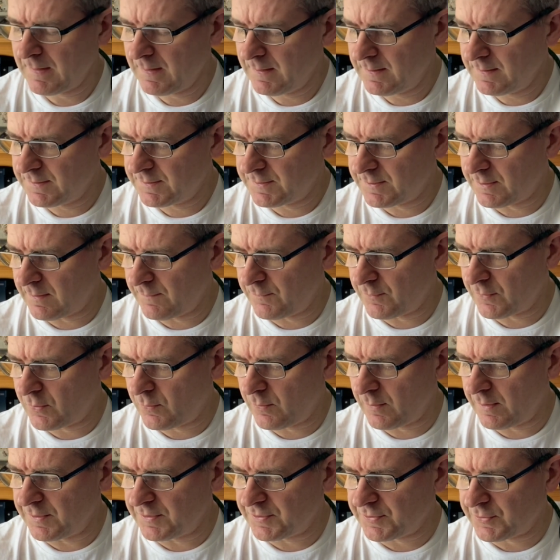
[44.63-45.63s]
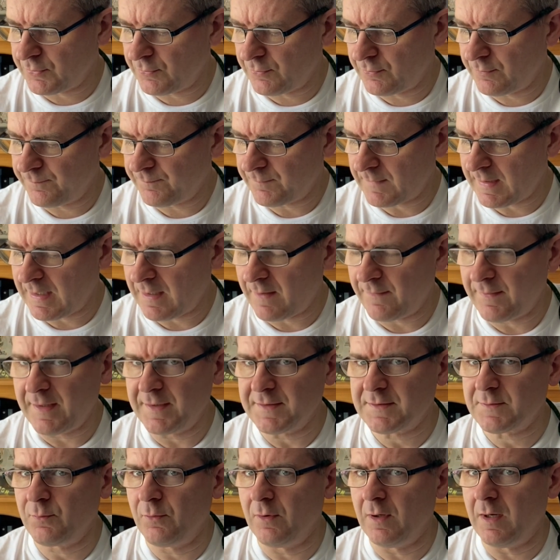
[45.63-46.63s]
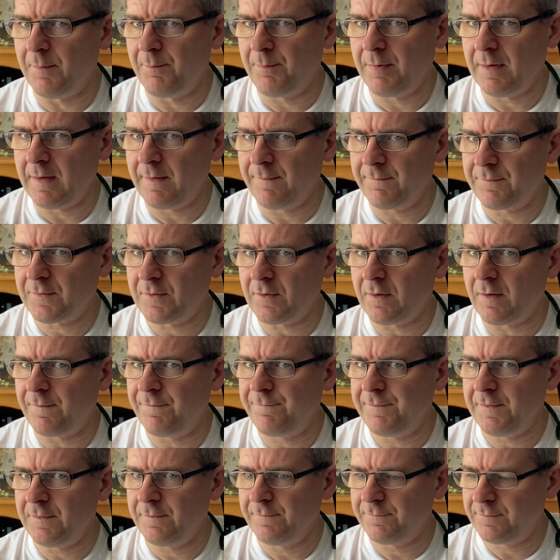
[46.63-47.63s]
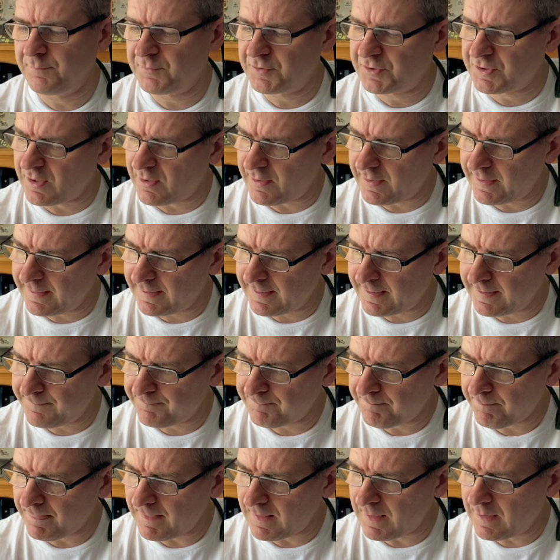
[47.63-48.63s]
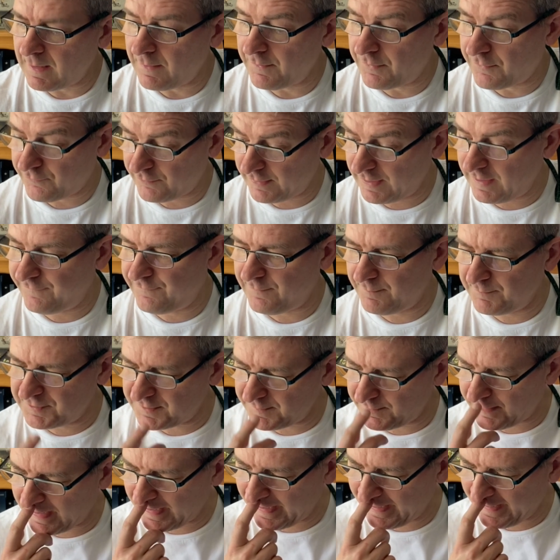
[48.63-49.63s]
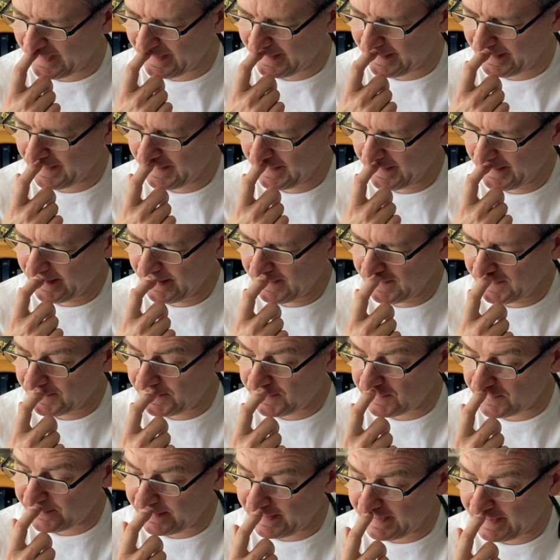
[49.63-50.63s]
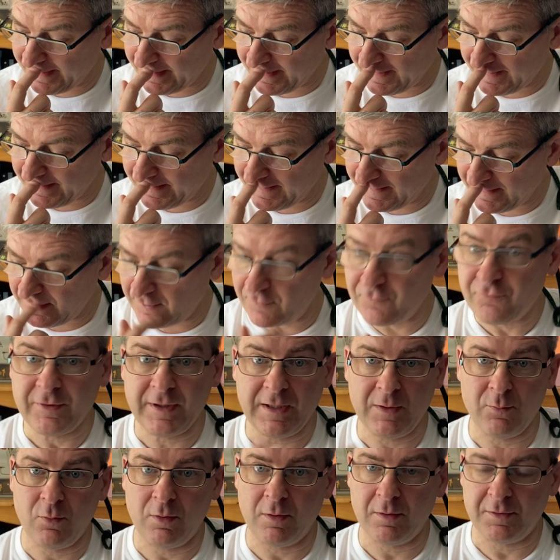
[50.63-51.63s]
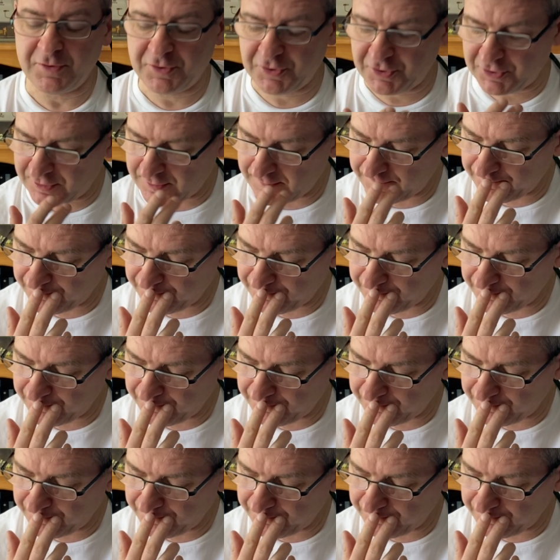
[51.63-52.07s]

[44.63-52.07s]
So I'm not quite sure how that's worked, but I've got a film from China, 3 from Japan, Korea, a Rewatch,